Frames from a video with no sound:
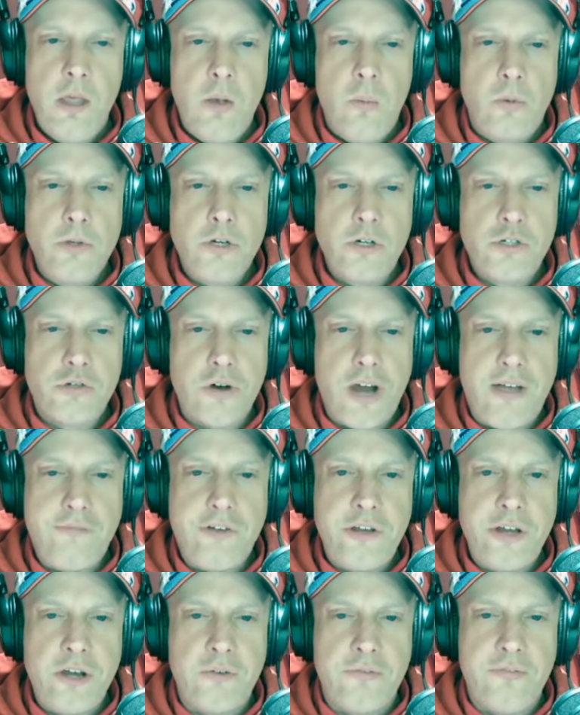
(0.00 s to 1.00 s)
When you're
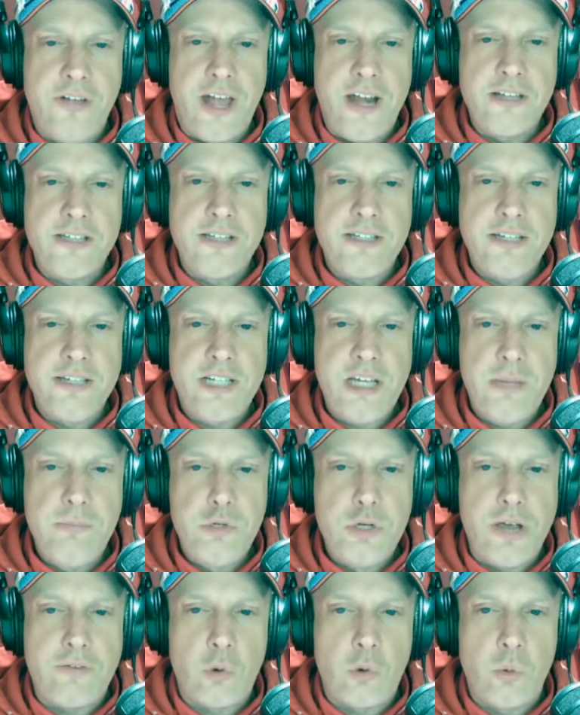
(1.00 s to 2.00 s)
drafting your fantasy team,
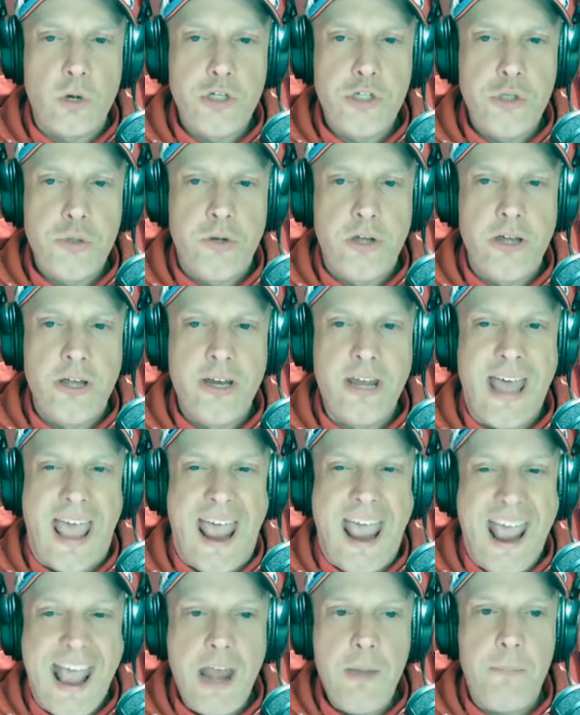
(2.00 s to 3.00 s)
do you ever wish you could
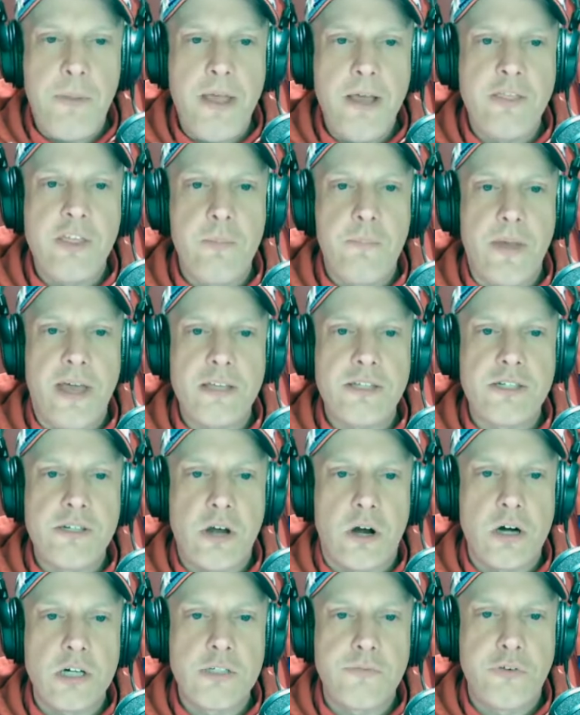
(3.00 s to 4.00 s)
handpick the best
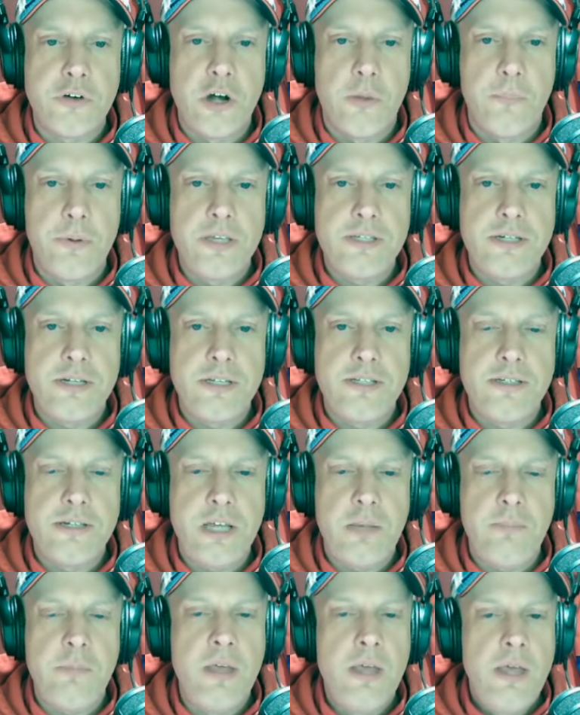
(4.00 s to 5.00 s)
stars for your business
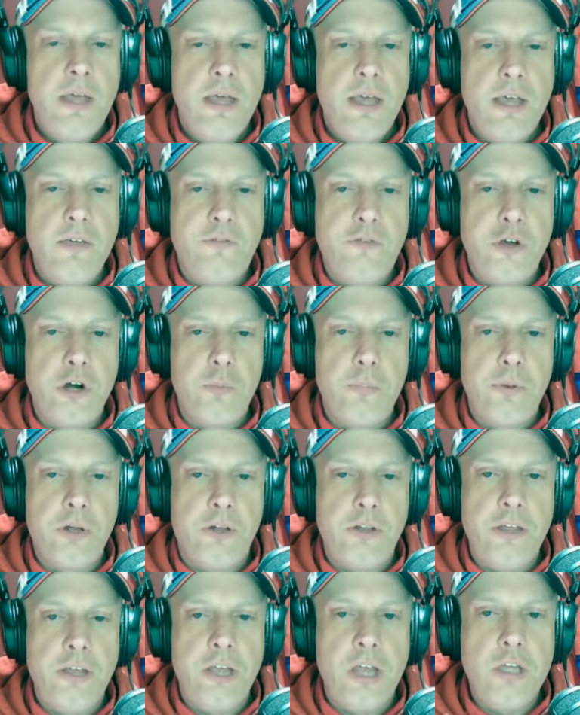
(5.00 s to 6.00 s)
team? If you're
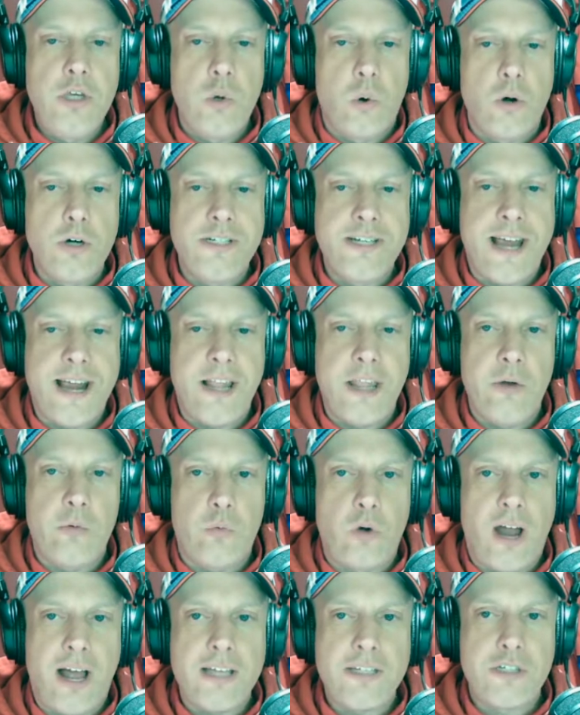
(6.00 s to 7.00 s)
building your talent
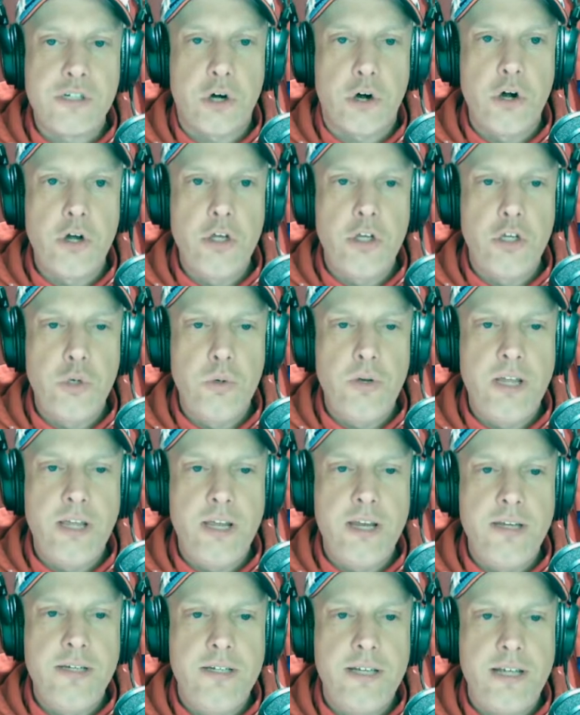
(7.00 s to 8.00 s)
roster, you need
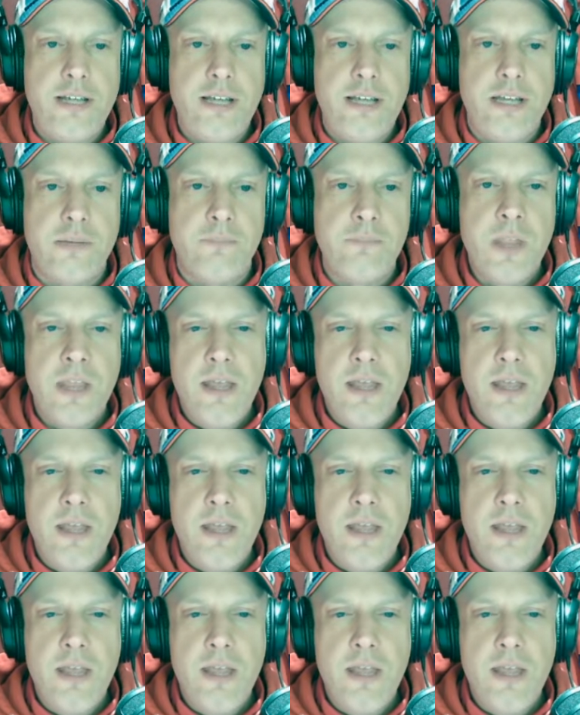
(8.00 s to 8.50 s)
Indeed.